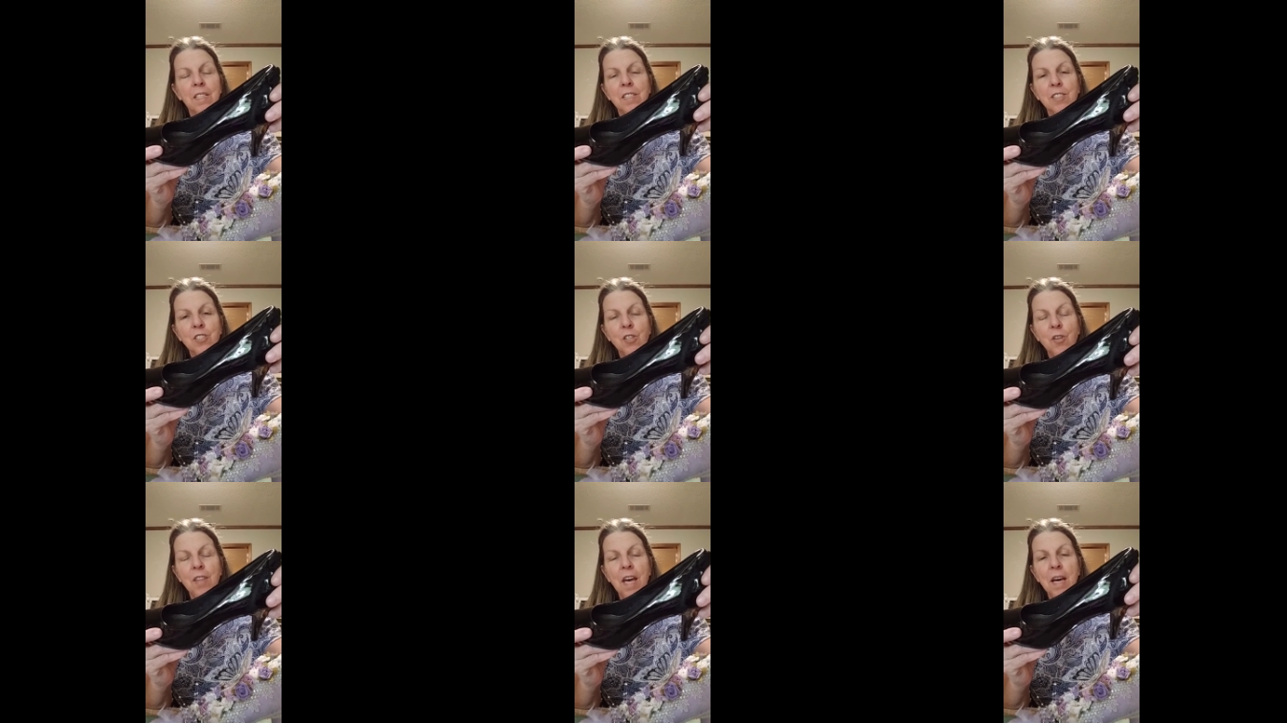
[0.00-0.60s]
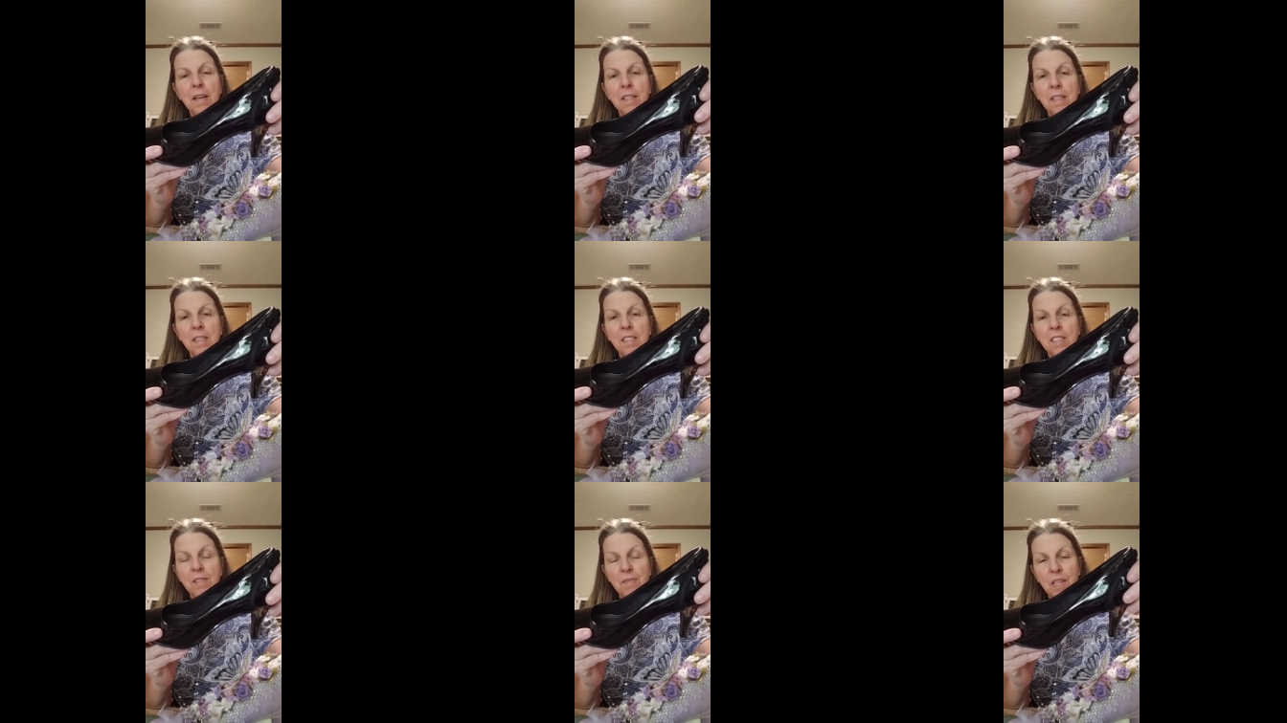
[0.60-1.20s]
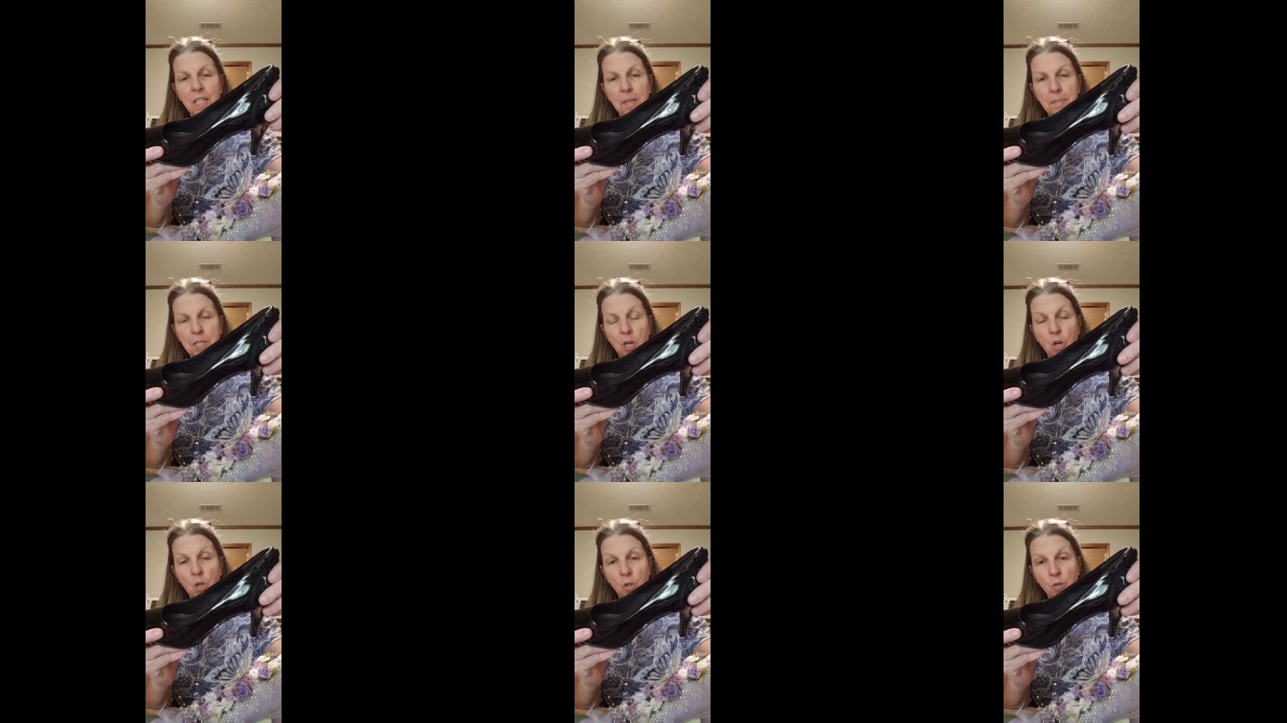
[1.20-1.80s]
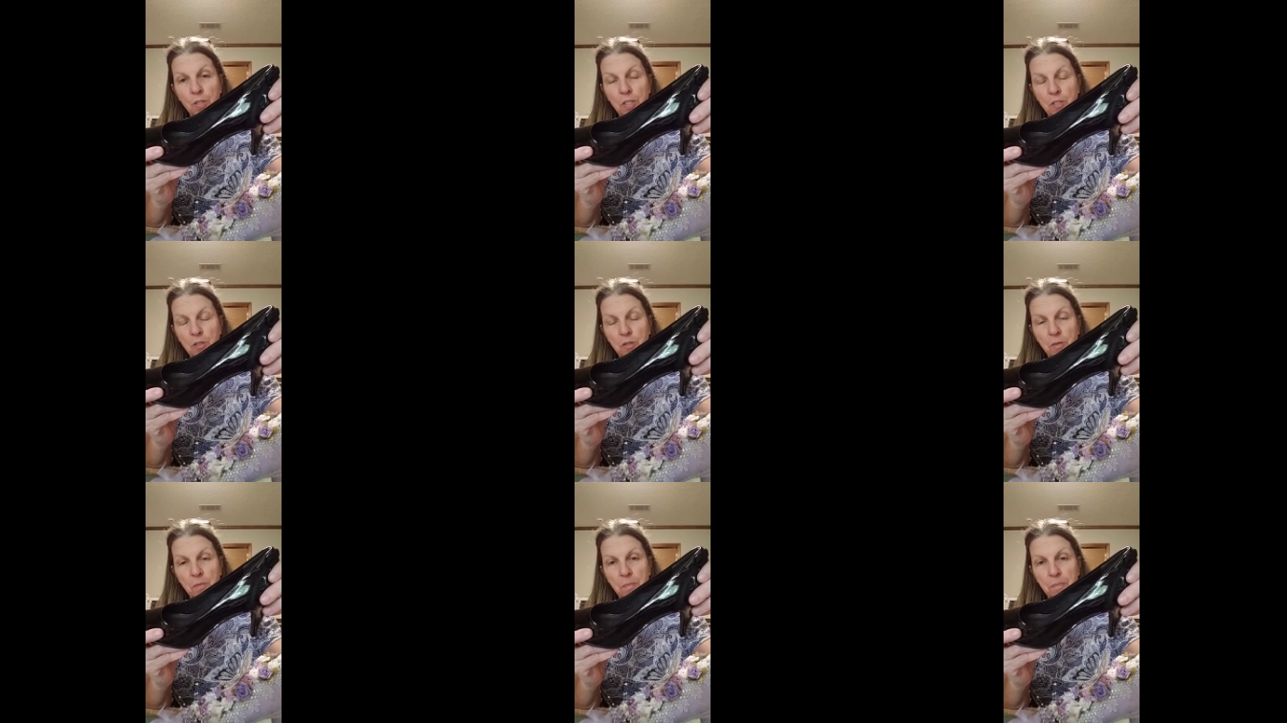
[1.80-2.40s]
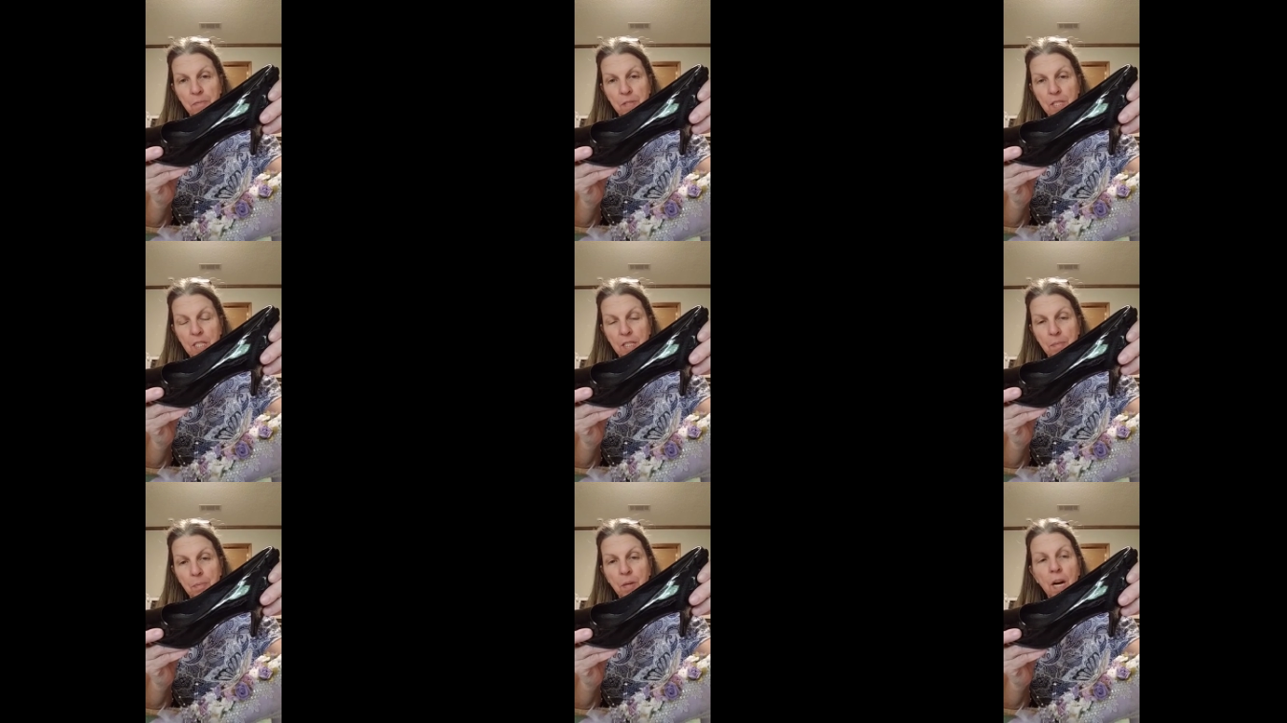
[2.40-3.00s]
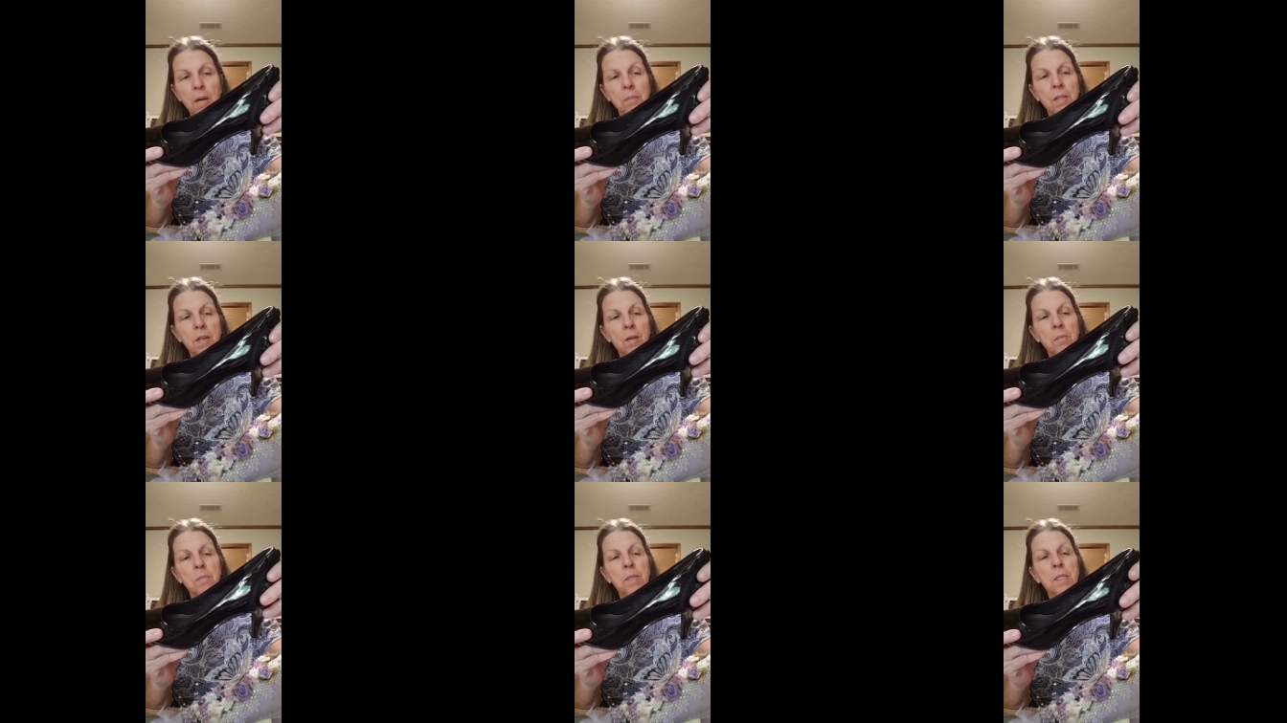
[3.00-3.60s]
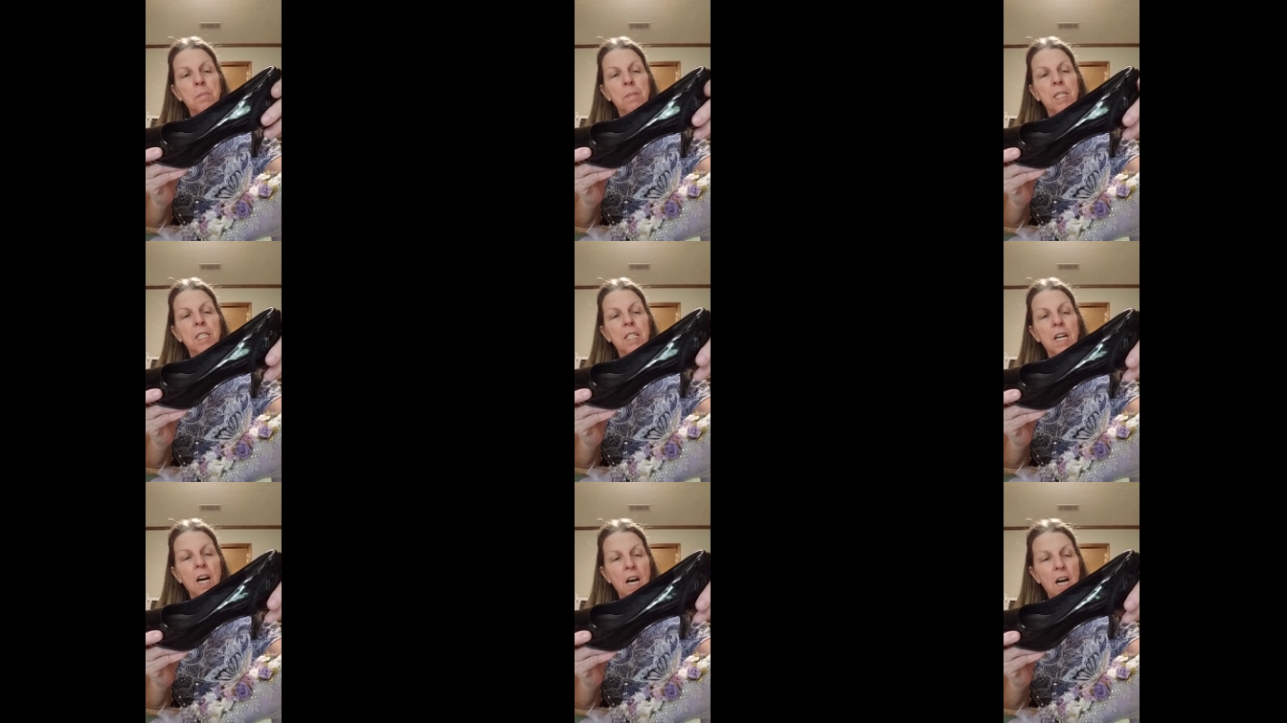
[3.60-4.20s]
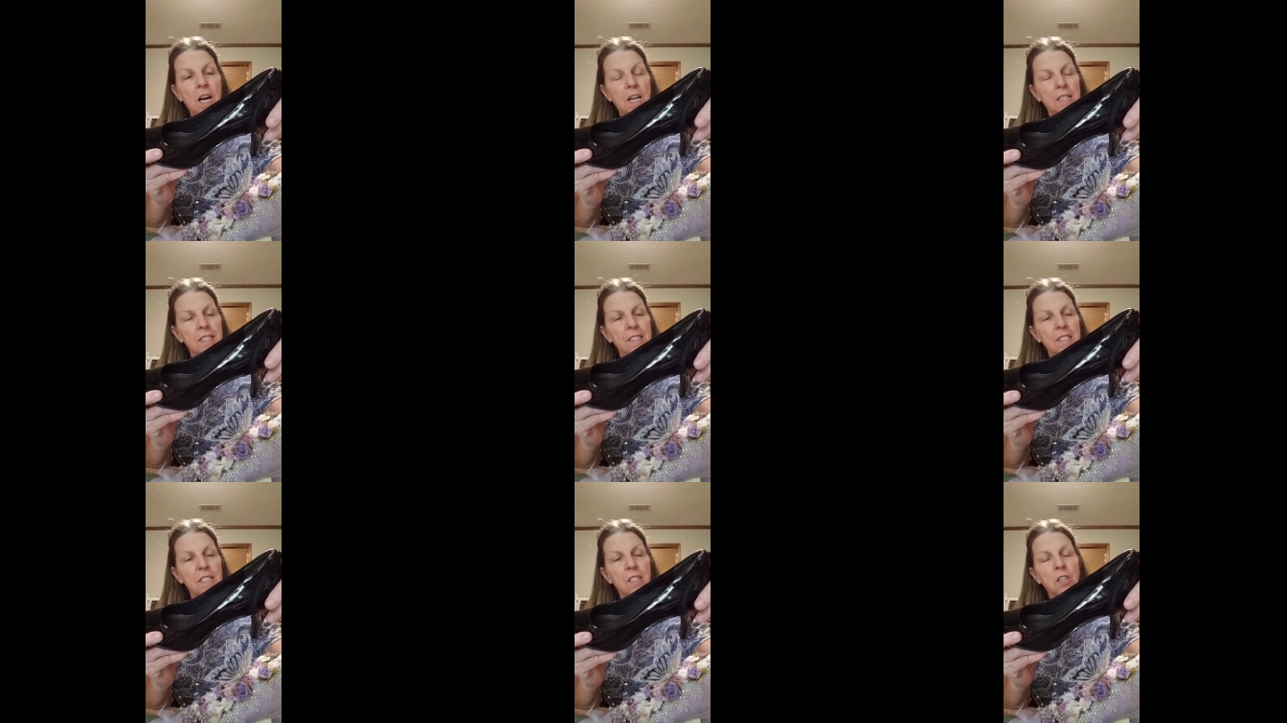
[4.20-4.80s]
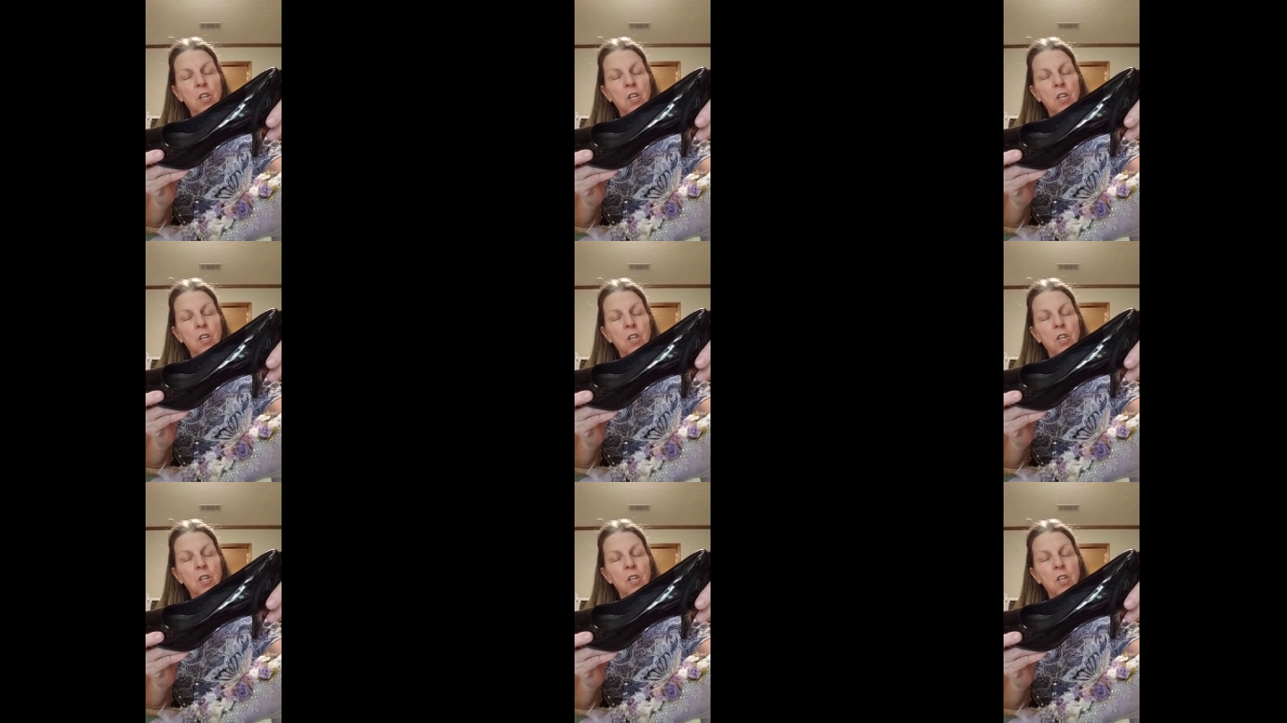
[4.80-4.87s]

So that developed a whole new set of problems, because